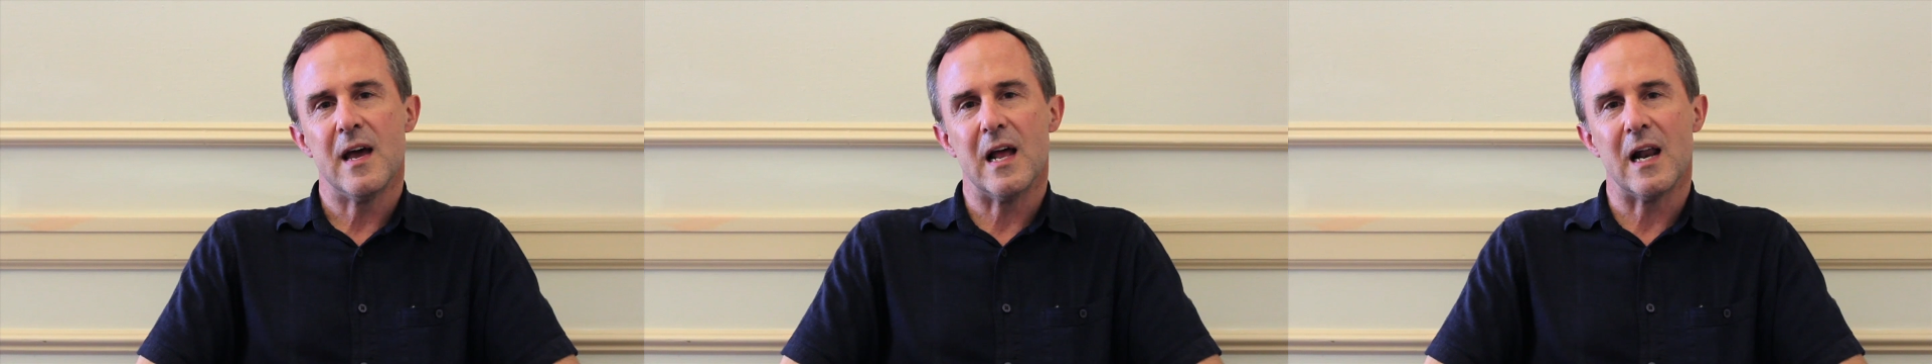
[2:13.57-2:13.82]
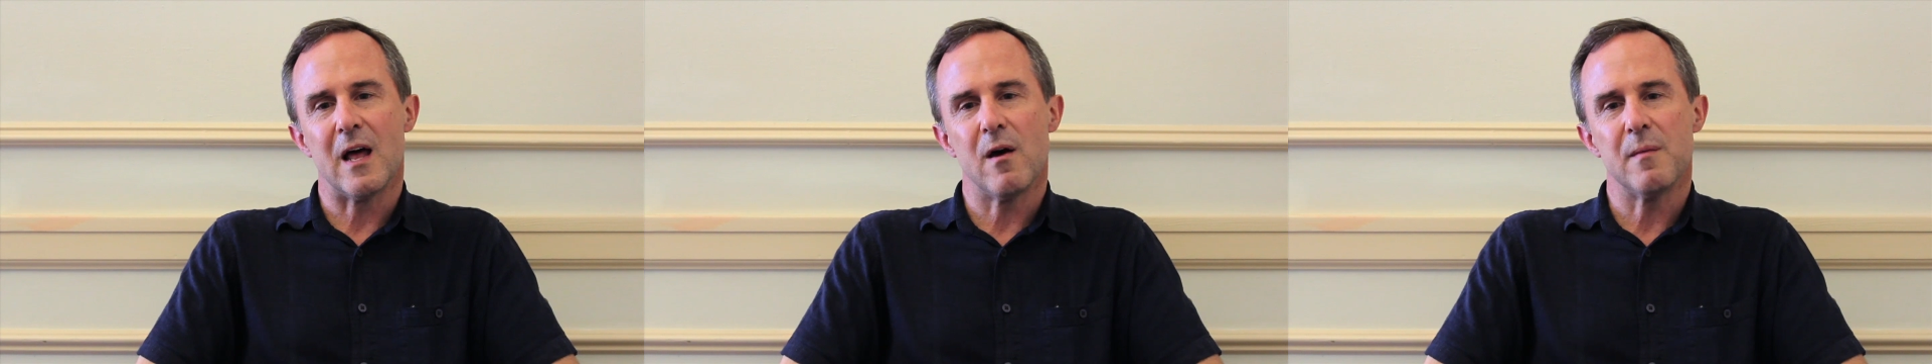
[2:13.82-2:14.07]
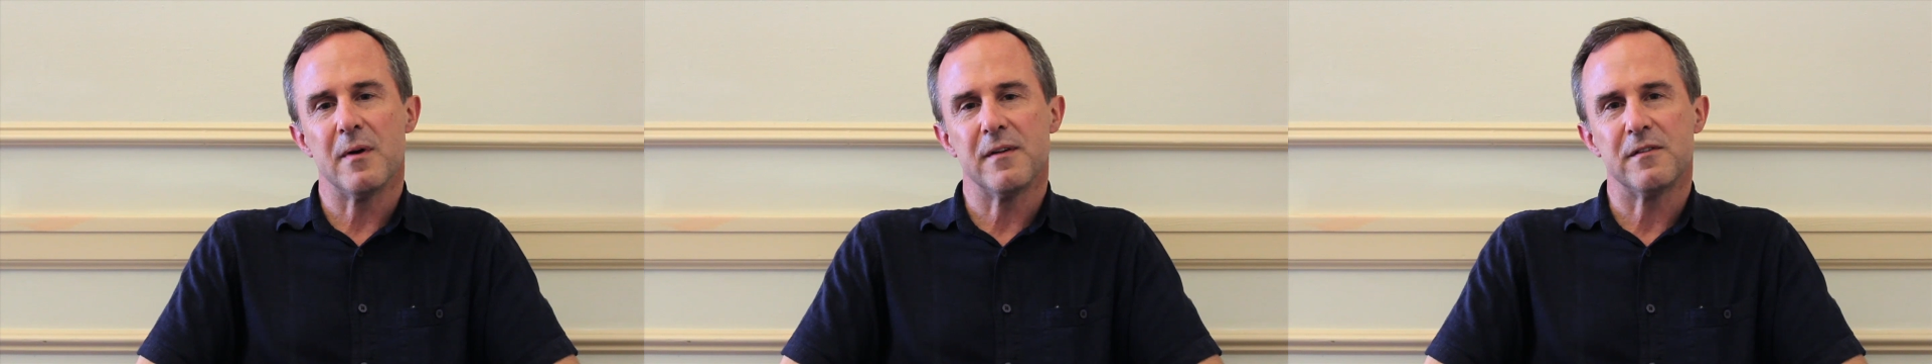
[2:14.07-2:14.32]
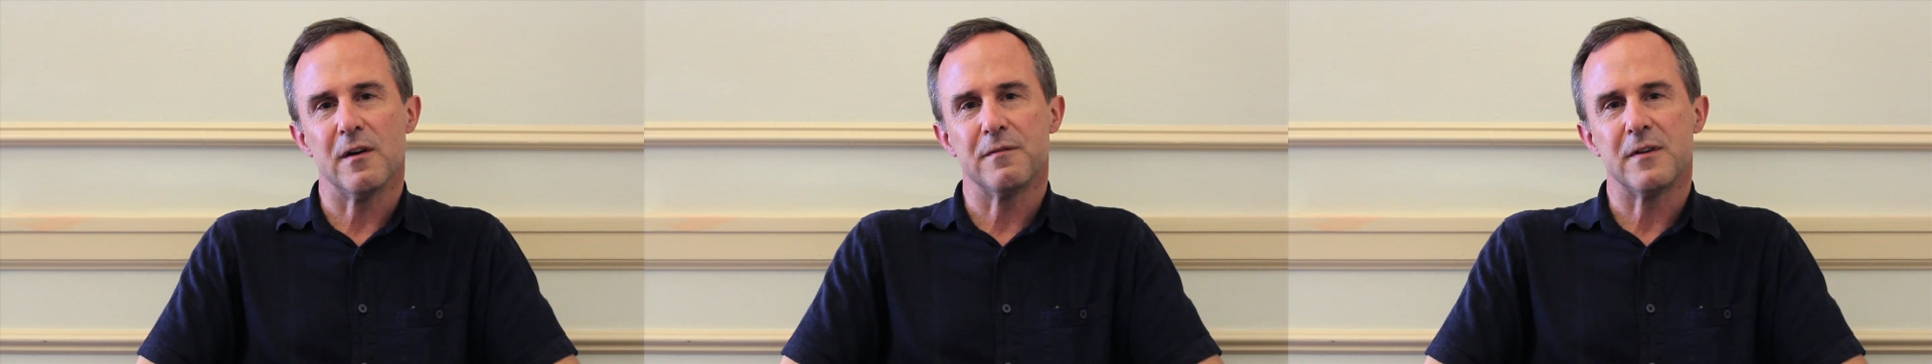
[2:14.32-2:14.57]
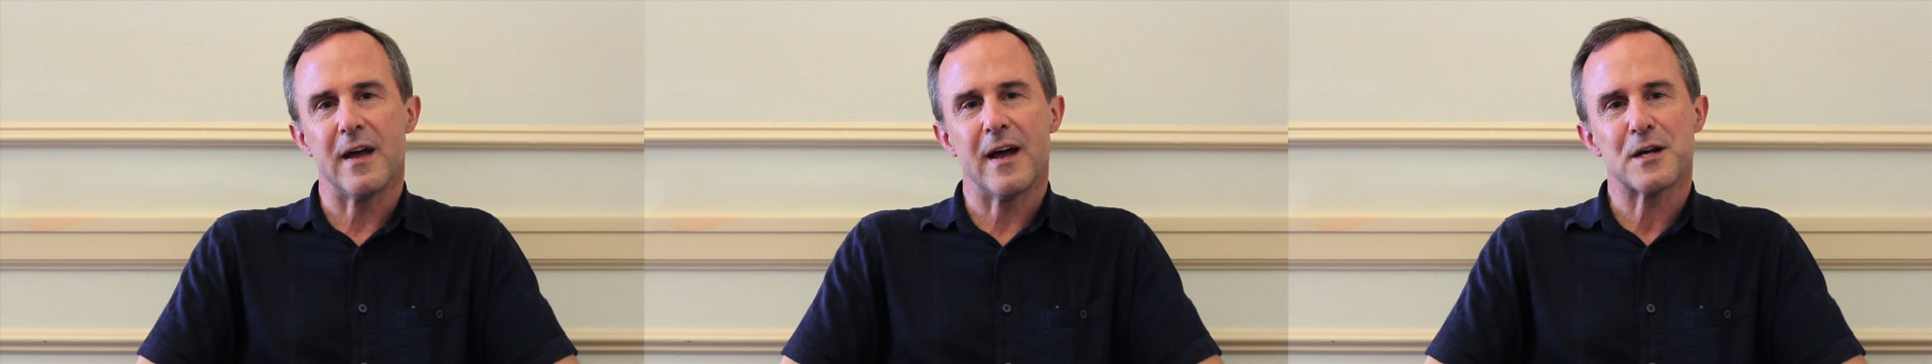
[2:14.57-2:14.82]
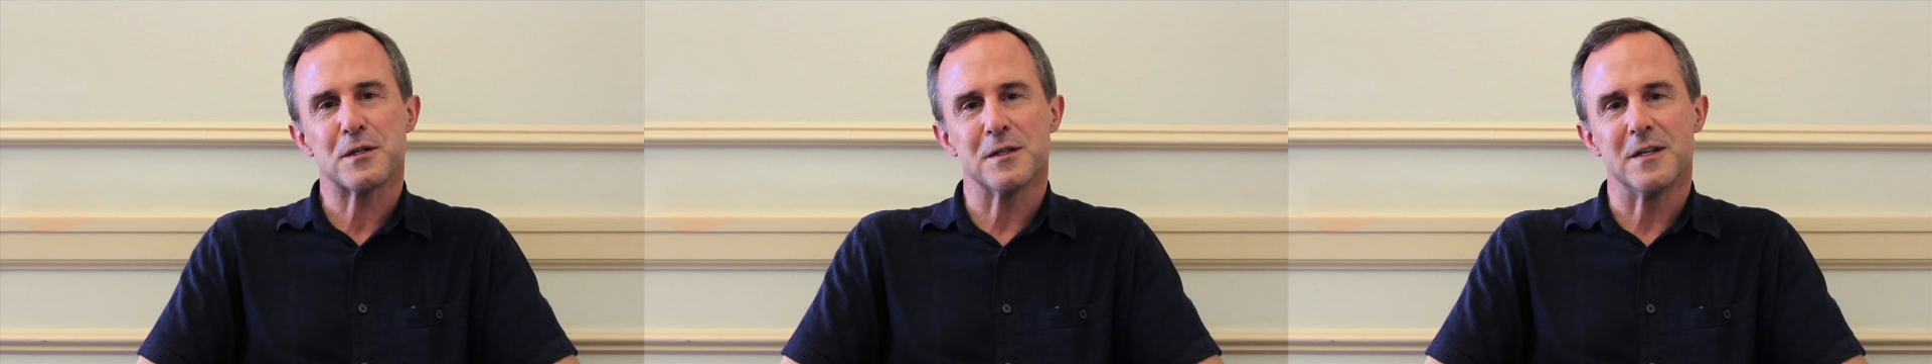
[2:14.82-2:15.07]
and allowing myself to
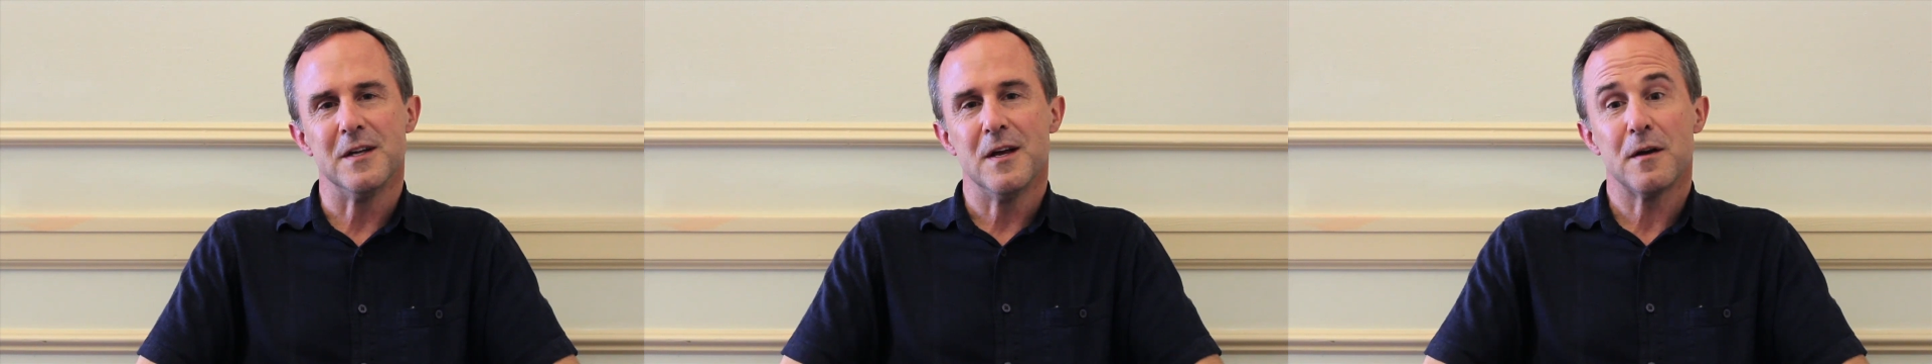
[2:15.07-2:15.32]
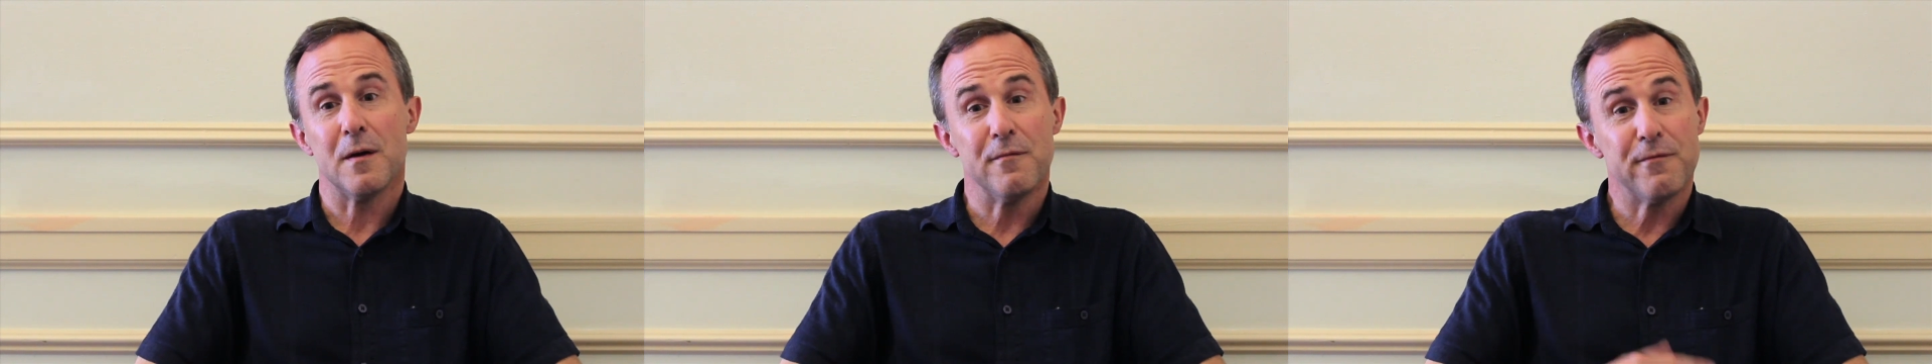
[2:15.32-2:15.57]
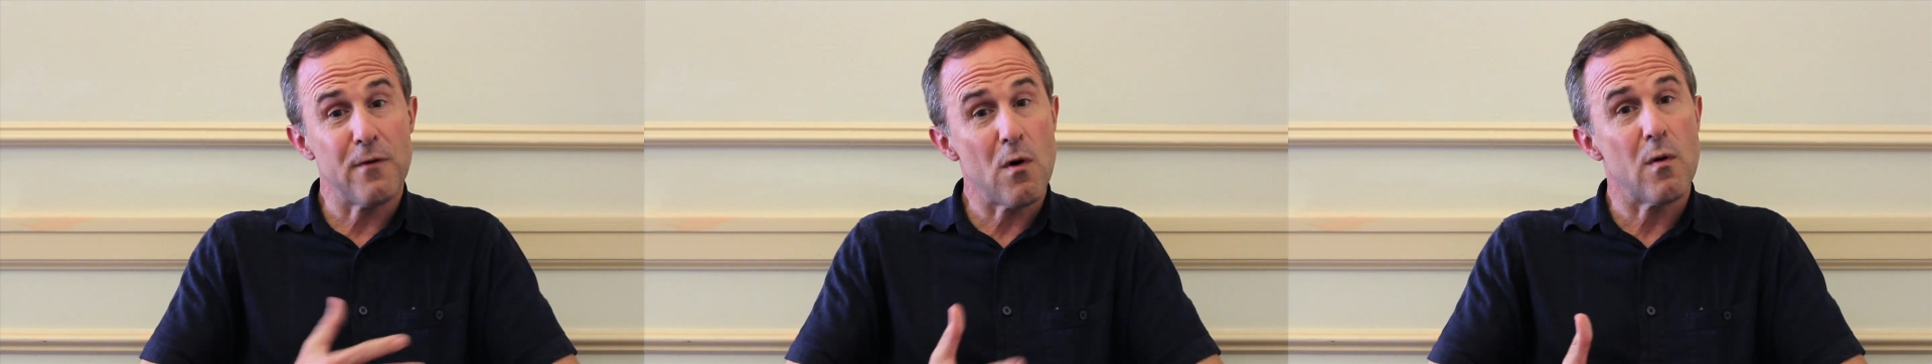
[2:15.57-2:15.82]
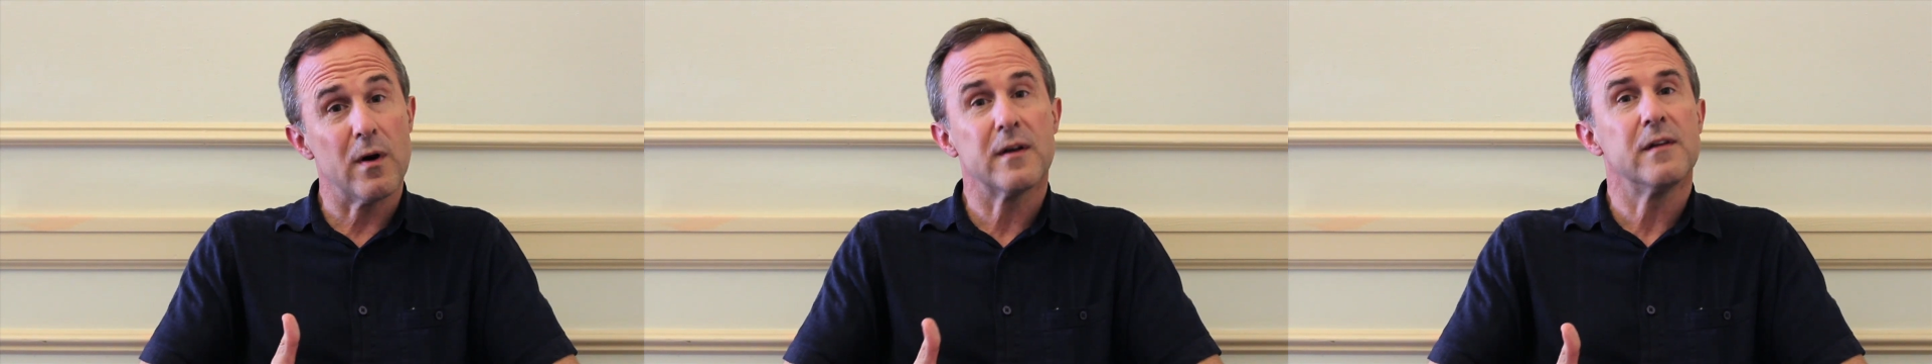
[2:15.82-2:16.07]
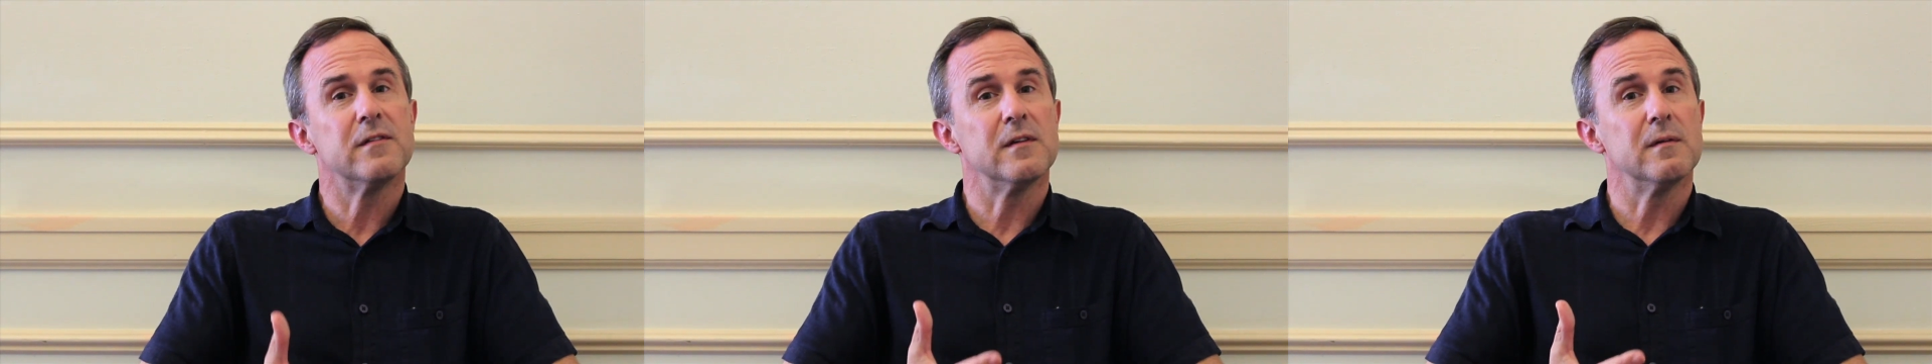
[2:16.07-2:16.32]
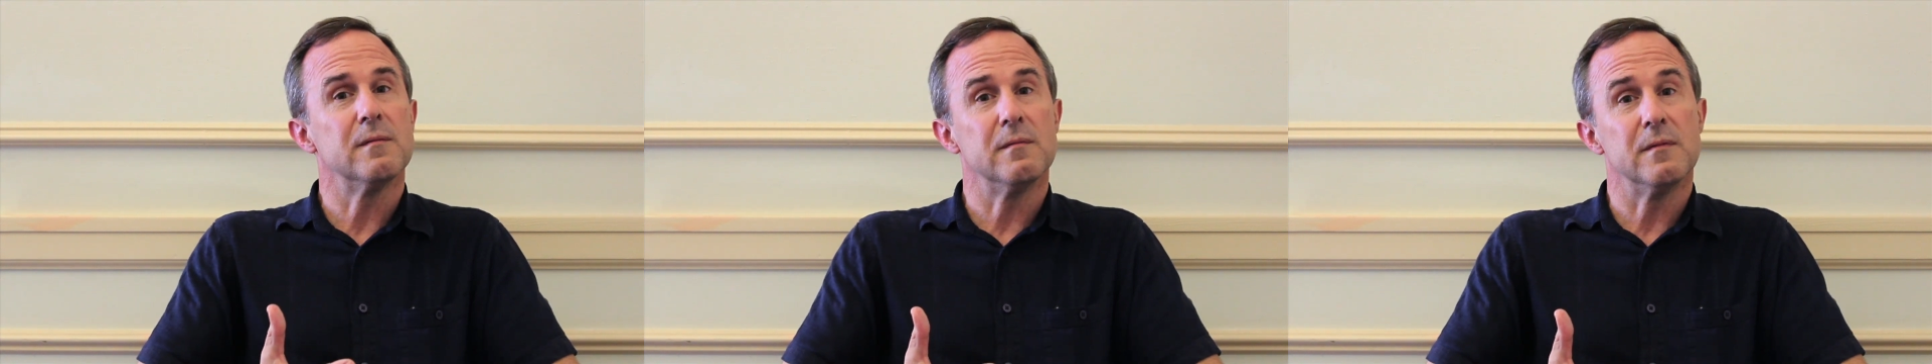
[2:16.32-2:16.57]
actually come forward because
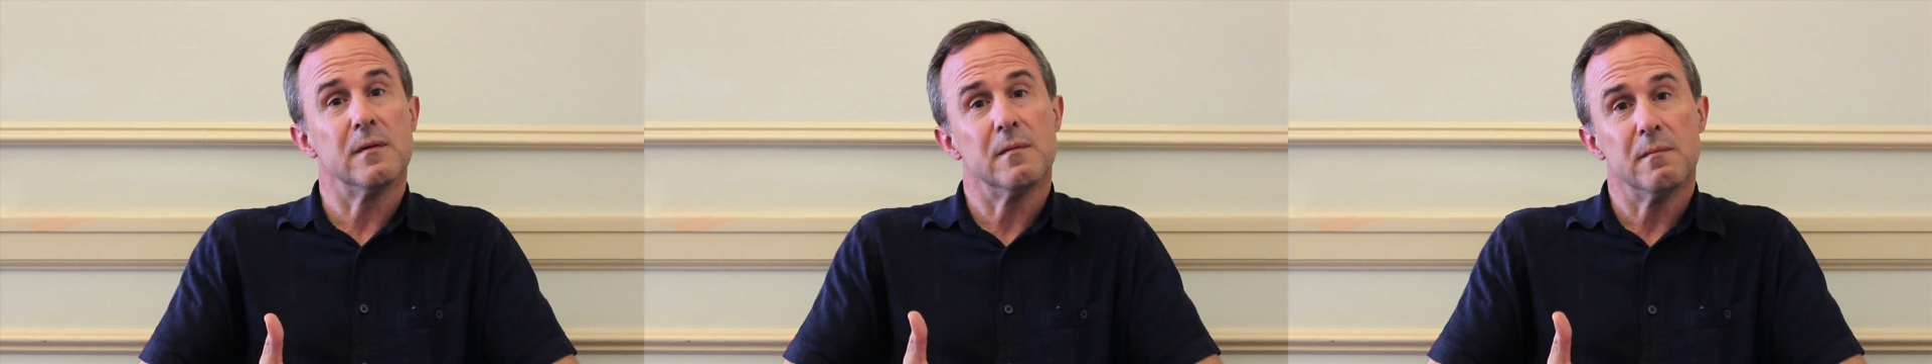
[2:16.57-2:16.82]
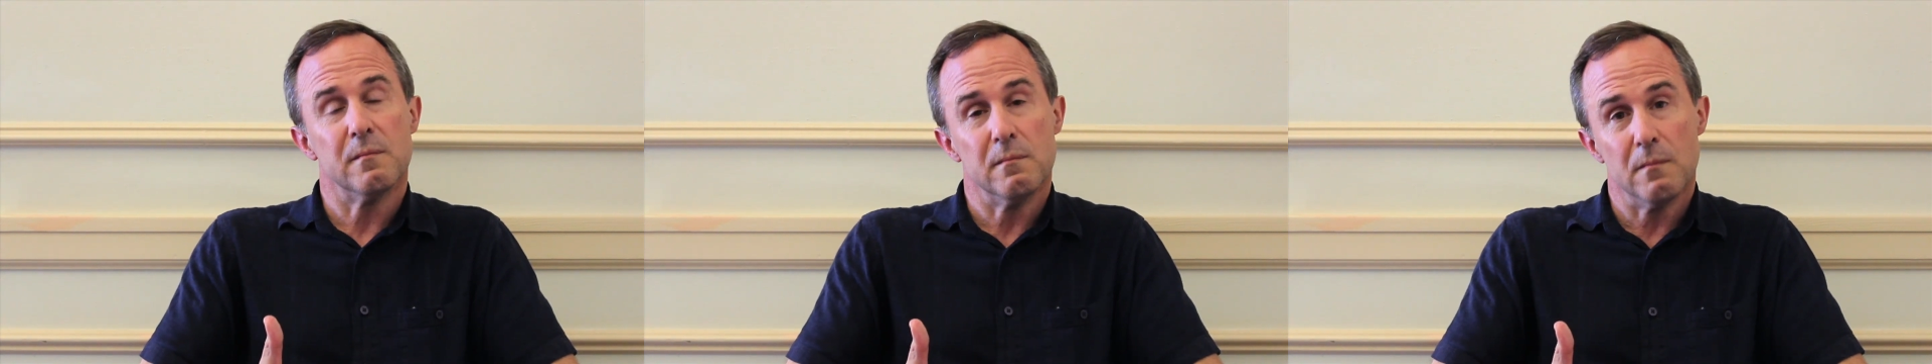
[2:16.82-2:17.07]
the